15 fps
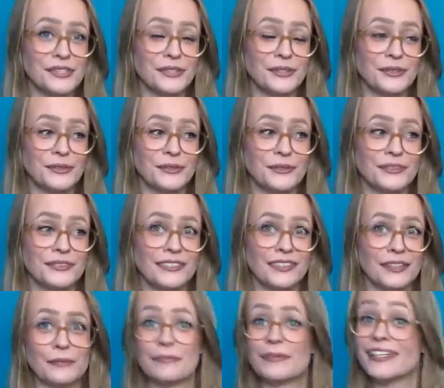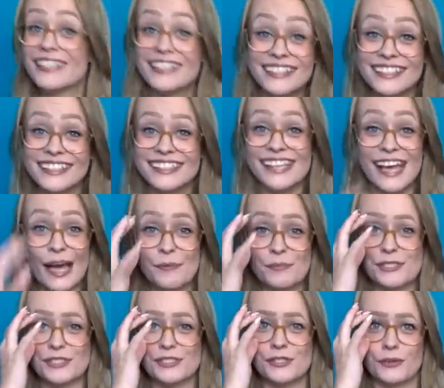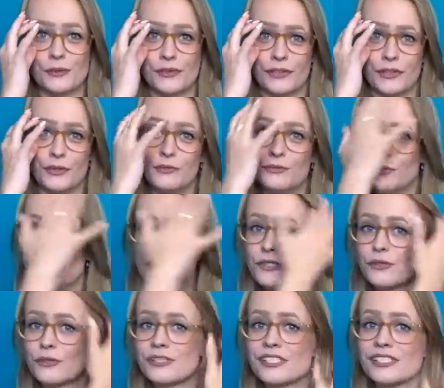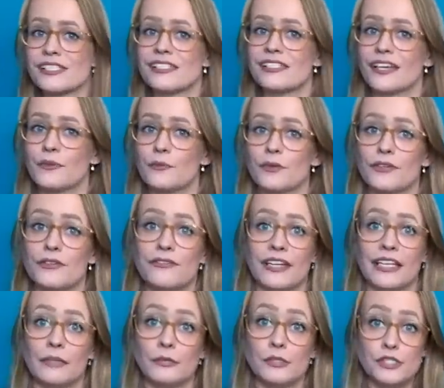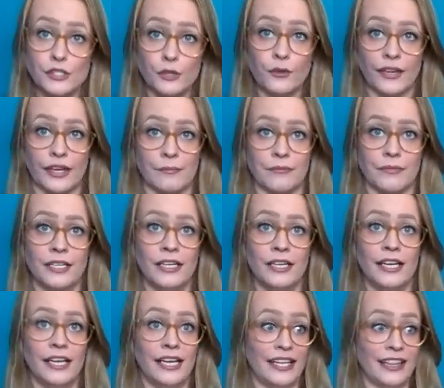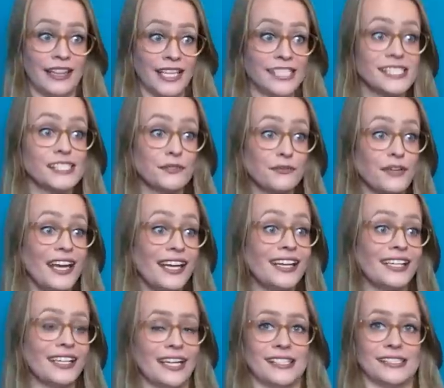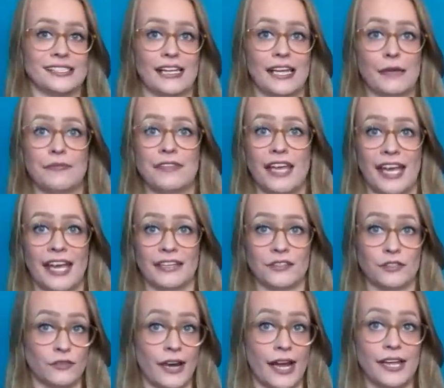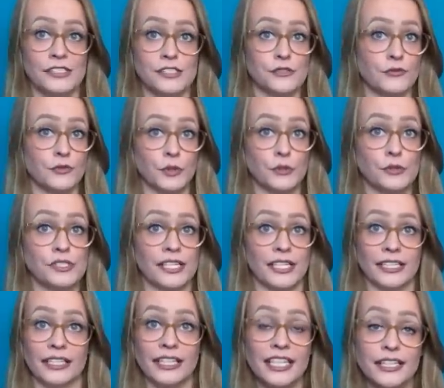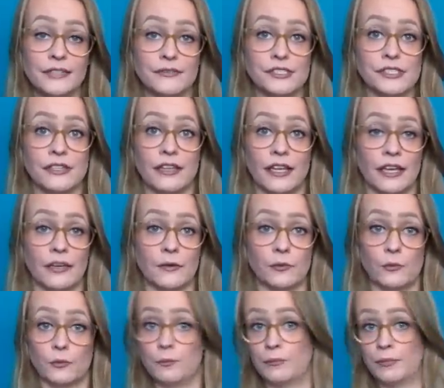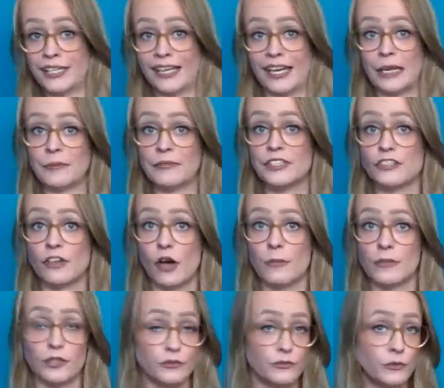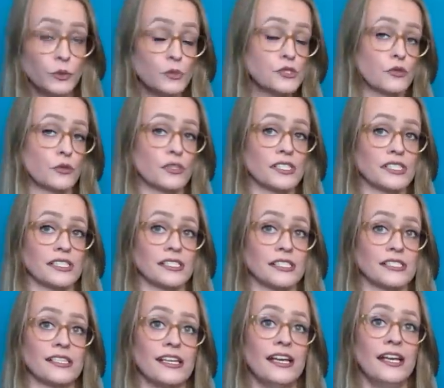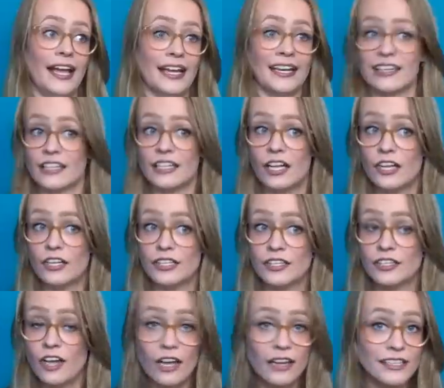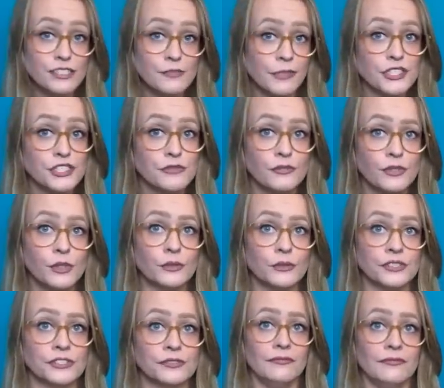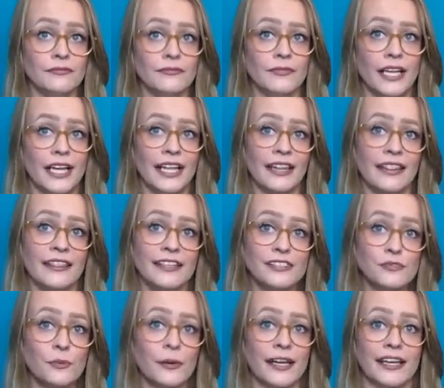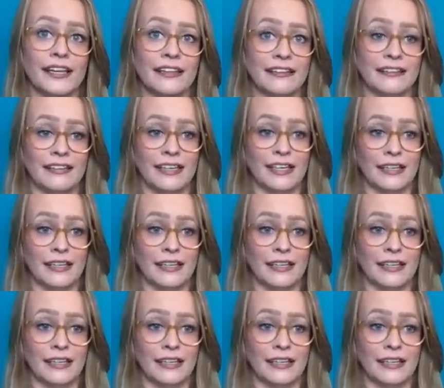to completely adapt to the new food sources that were available to them. In this savanna landscape, they had grass, roots, and leaves that became the dominant food sources, and not as much fruit. And this way,